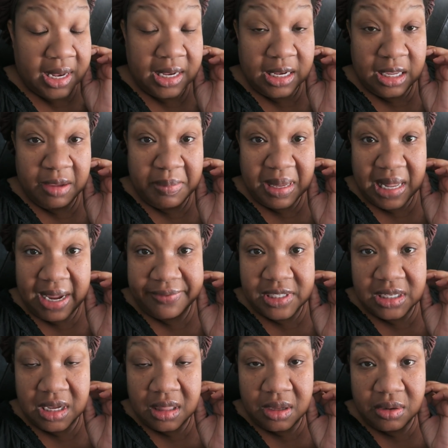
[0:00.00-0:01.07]
I need to get my life
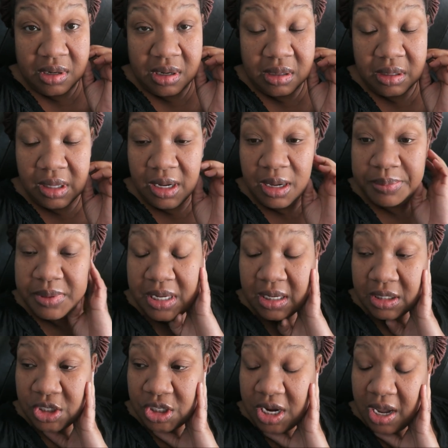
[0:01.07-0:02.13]
together. Get up,
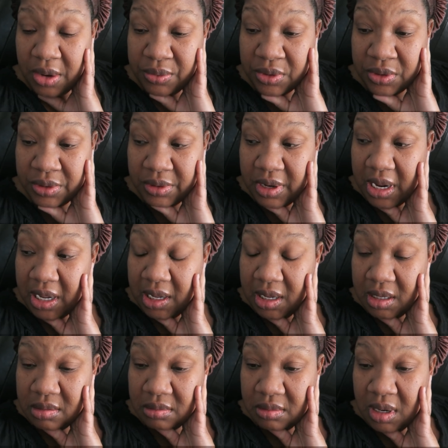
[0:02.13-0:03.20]
take a shower,
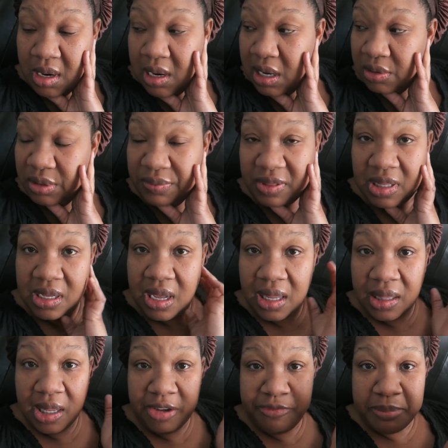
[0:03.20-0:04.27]
and I don't even think
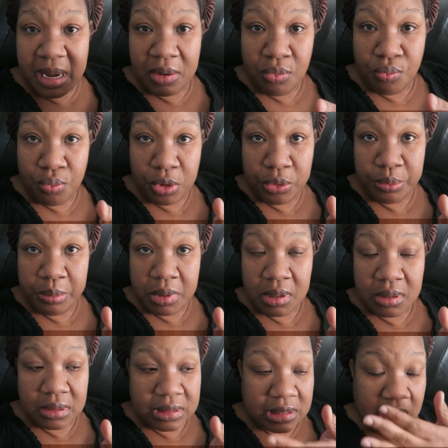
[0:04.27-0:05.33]
I left my room
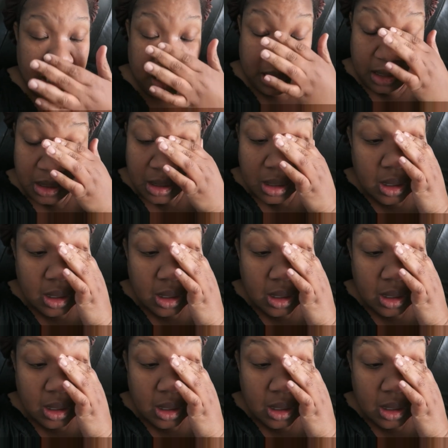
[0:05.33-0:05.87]
today